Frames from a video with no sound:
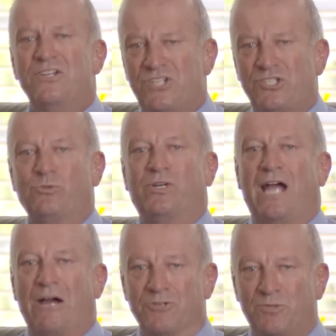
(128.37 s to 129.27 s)
just to
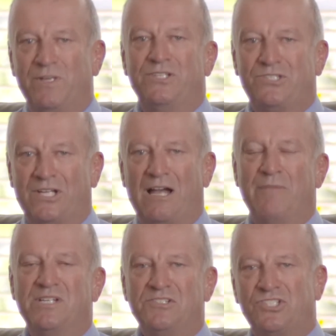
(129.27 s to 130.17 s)
encourage bidders to come in,